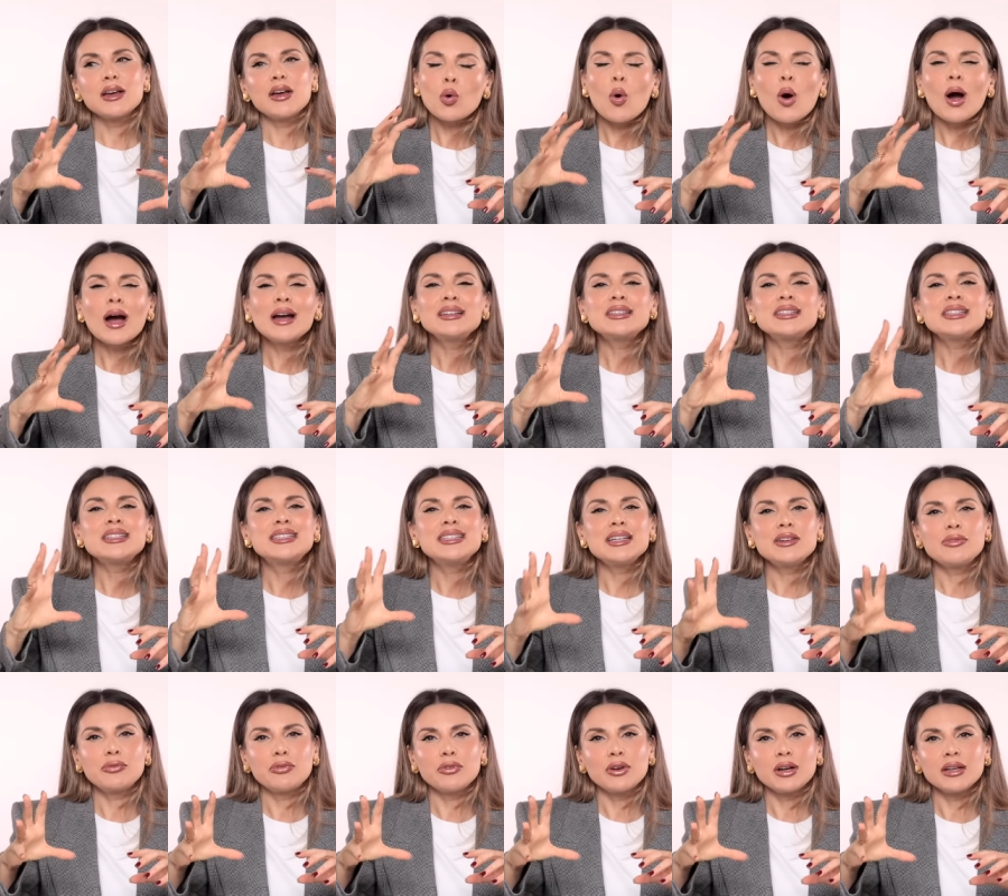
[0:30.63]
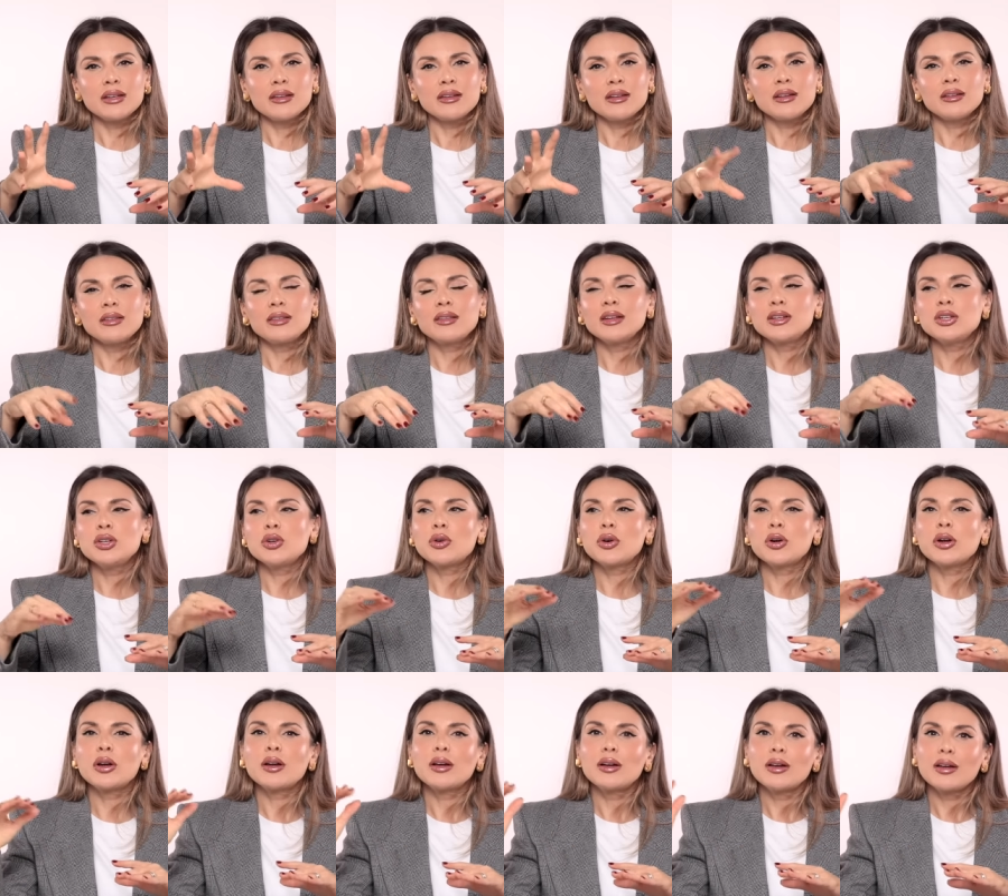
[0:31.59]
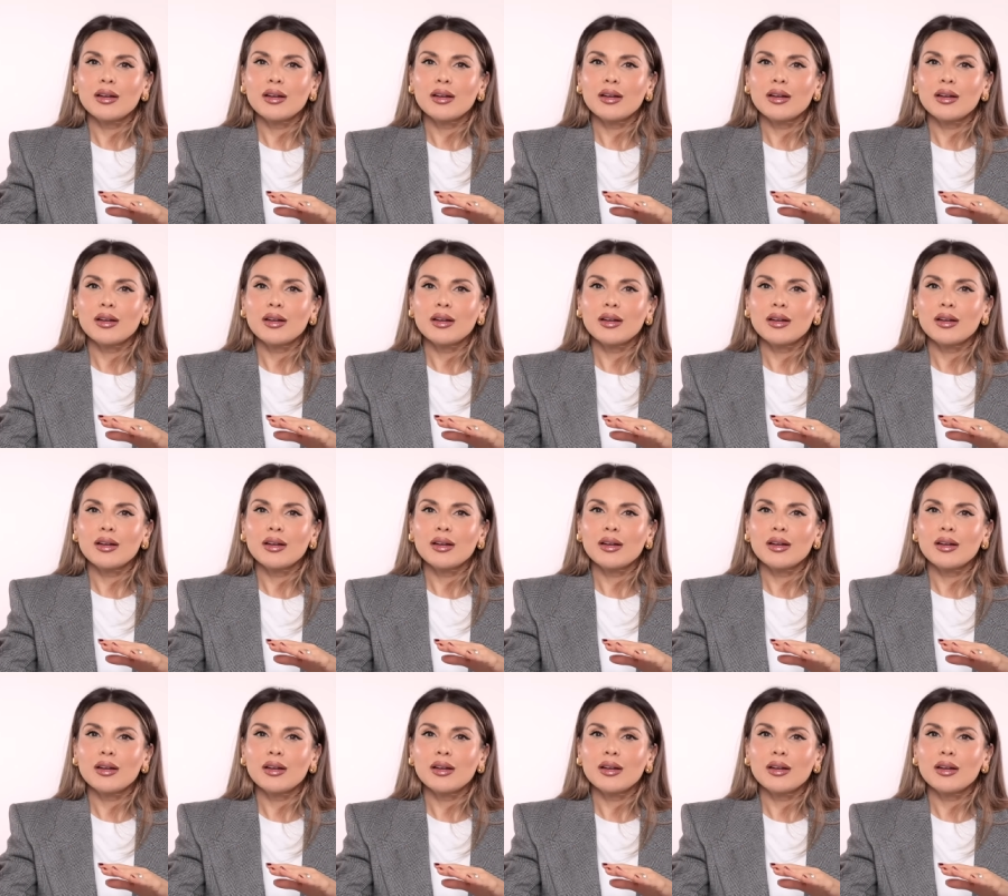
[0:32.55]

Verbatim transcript: quite different than your